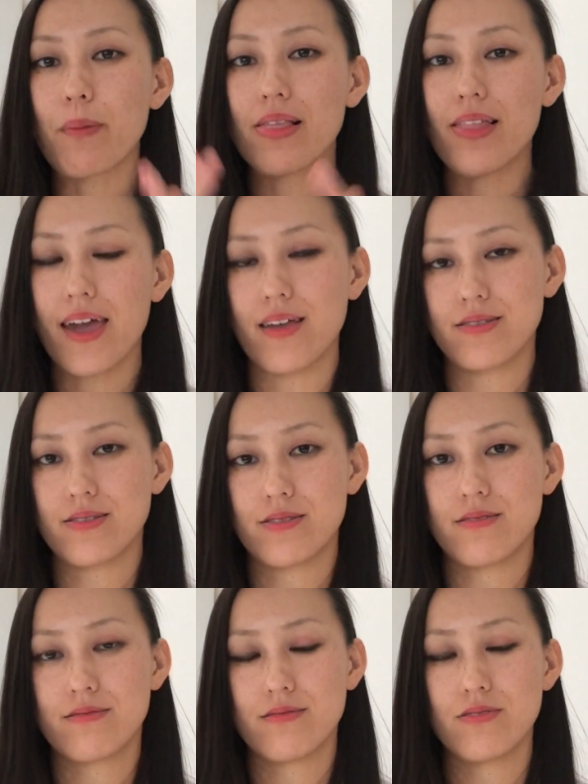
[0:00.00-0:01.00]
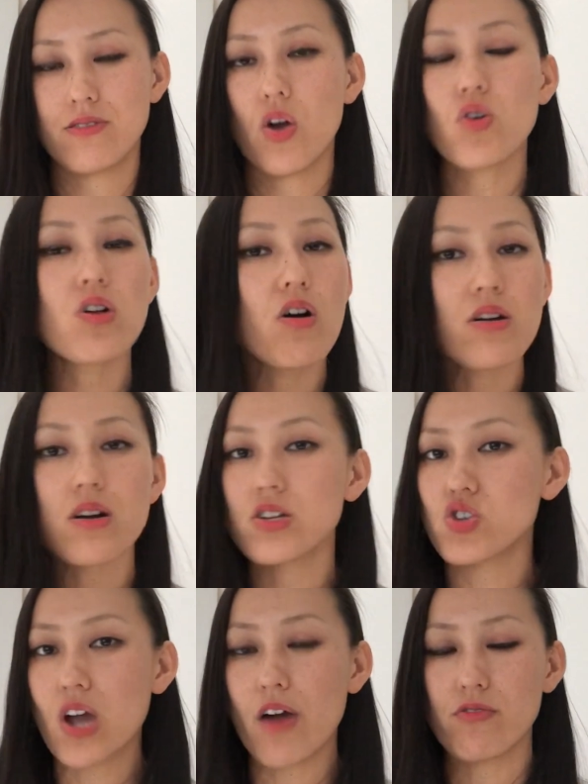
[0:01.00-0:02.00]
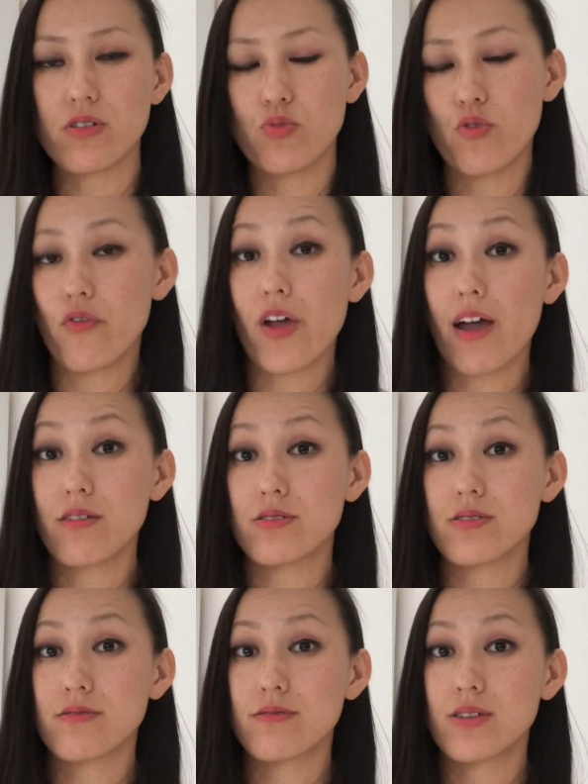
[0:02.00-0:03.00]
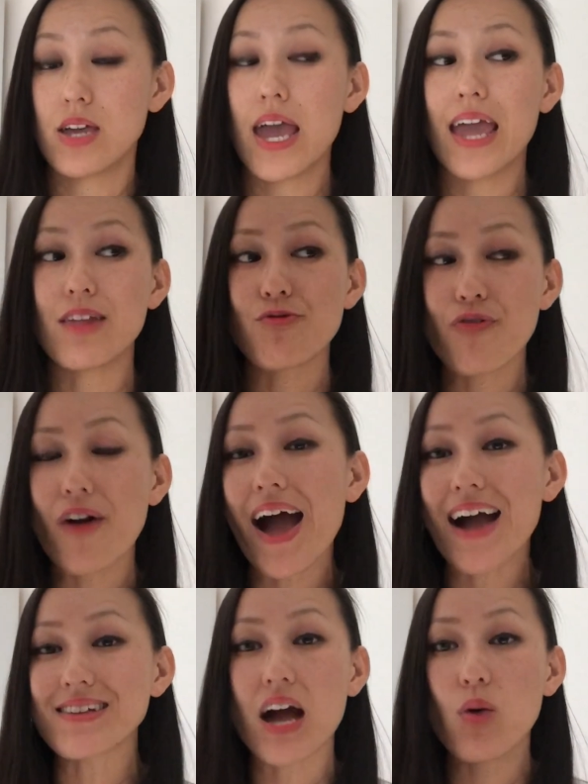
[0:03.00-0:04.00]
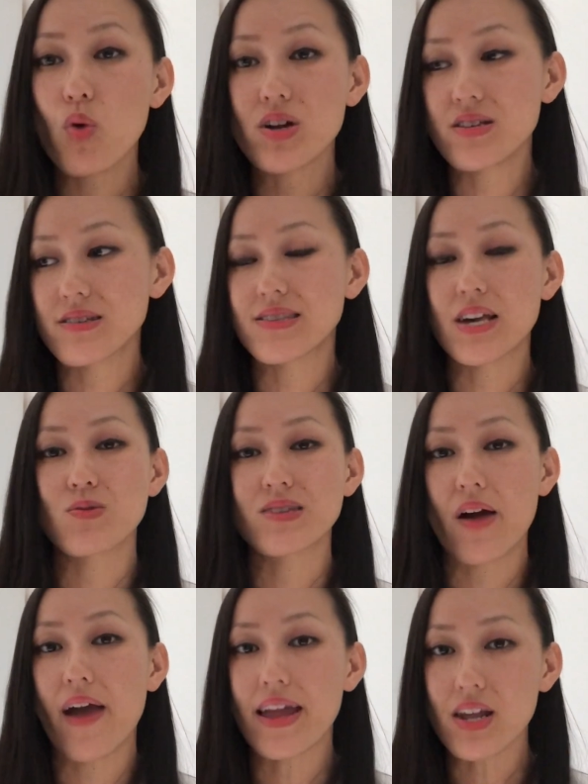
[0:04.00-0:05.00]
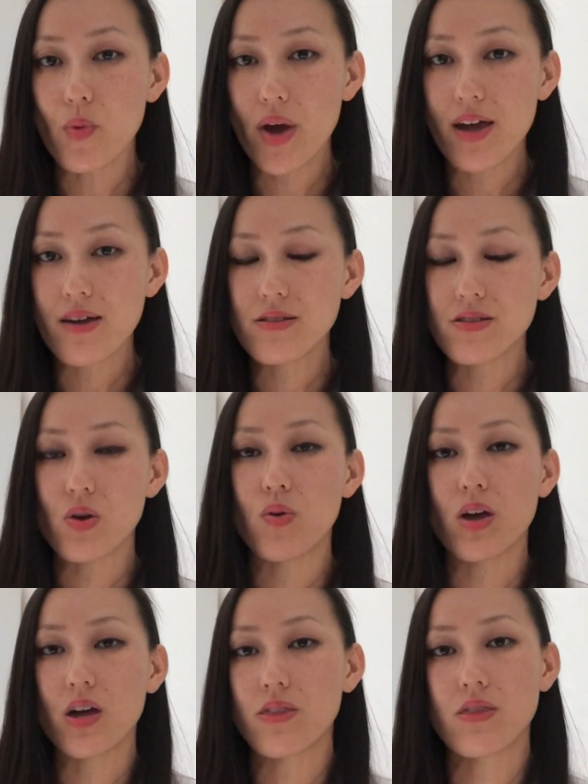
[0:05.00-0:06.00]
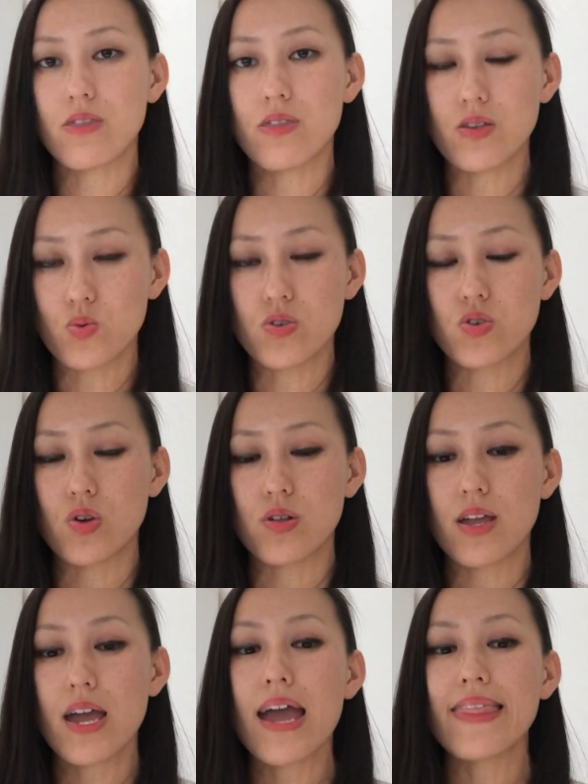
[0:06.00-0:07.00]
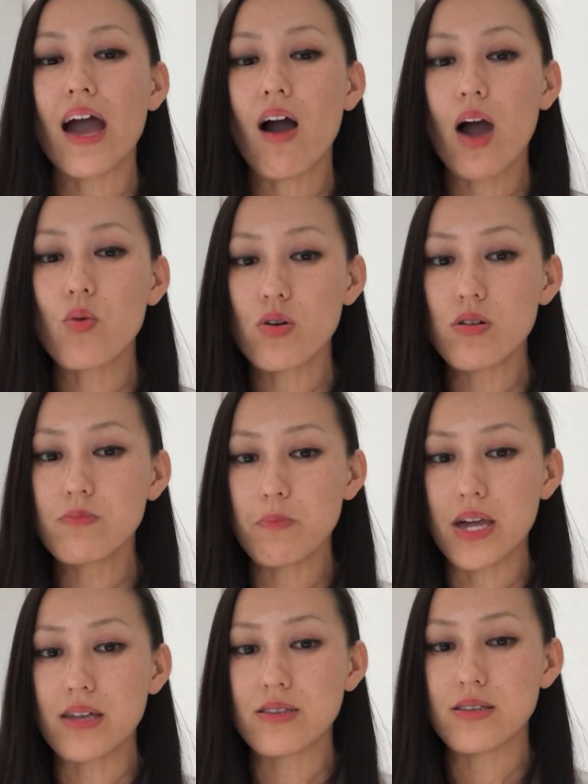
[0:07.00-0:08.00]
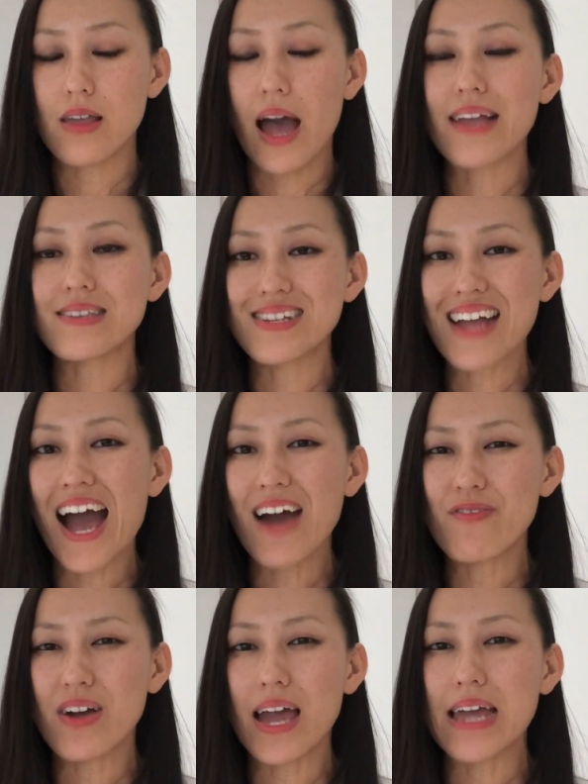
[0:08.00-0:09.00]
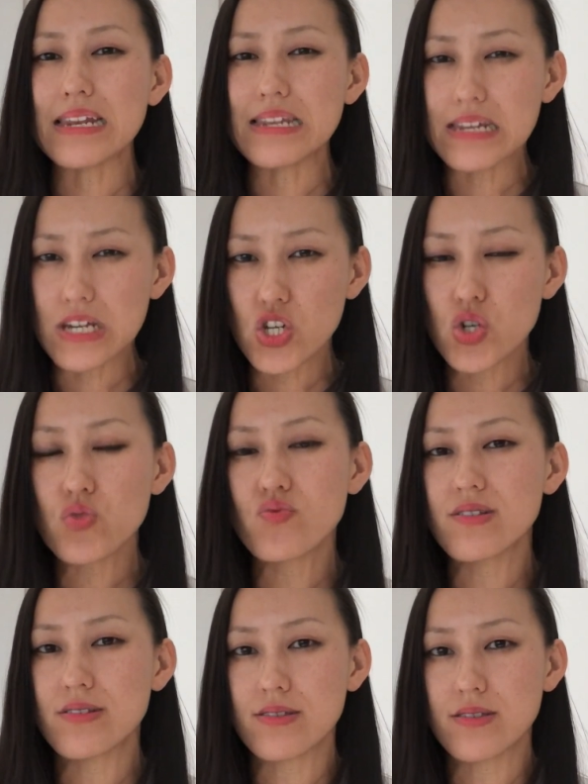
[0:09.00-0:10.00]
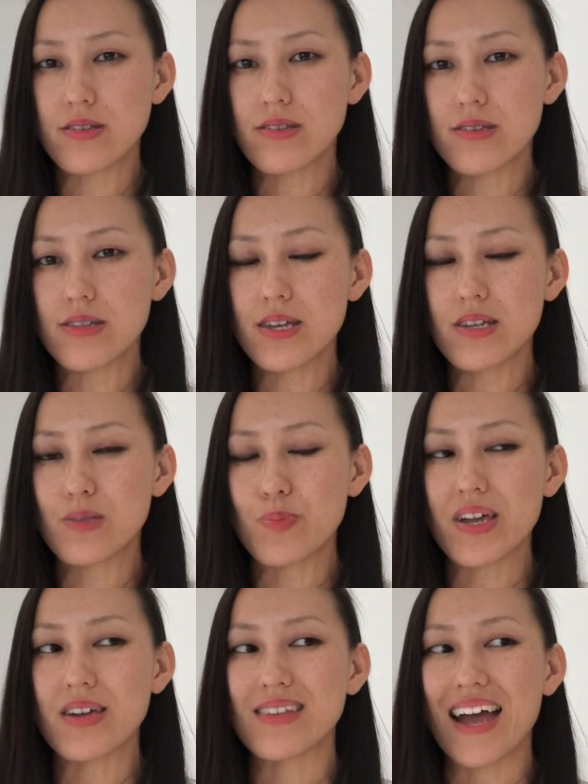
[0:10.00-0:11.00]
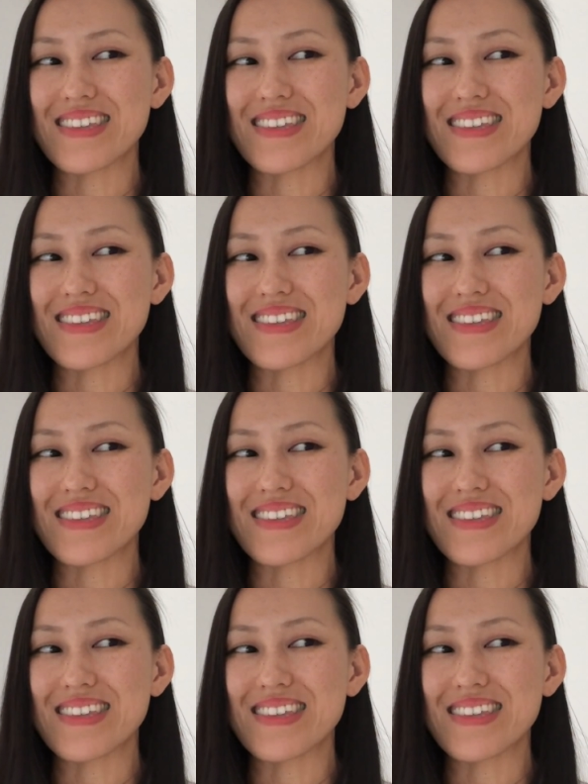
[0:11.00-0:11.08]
place, no longer going to travel and move around. And in fact, I wanted to settle down anyway, so this was good. Now, I will admit, I did have initial resistance to this because